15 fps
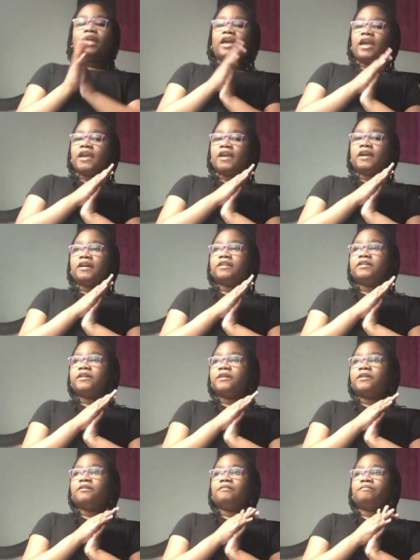And
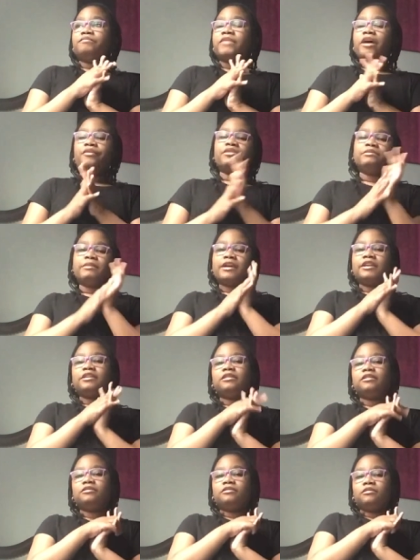um, that was my
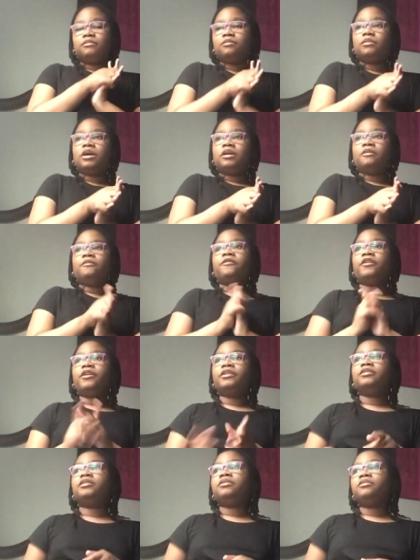um,
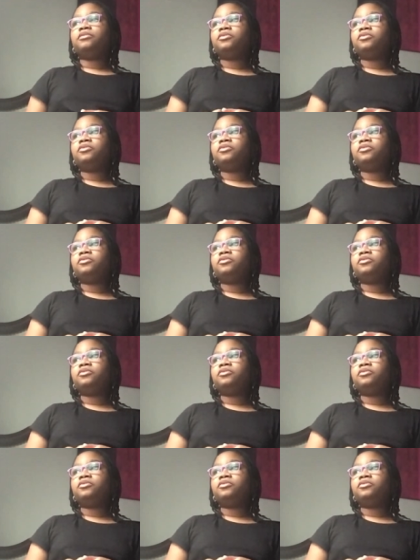fun little